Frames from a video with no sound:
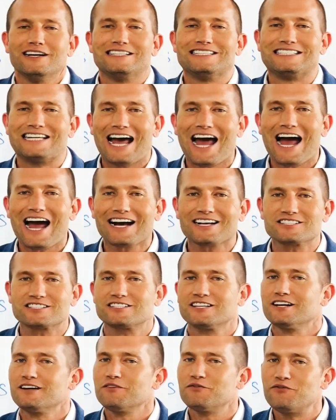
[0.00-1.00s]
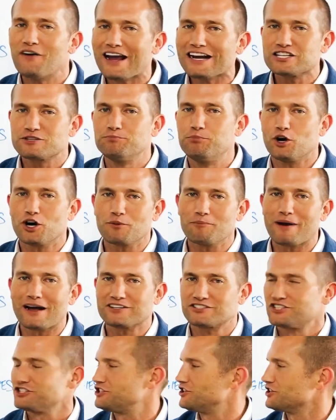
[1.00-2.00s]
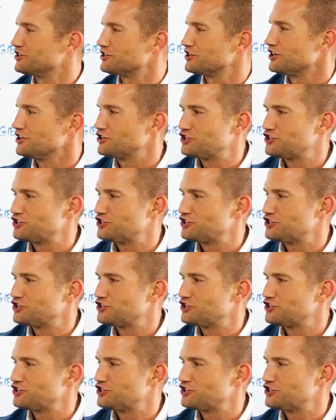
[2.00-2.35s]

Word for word: text, Facebook messages.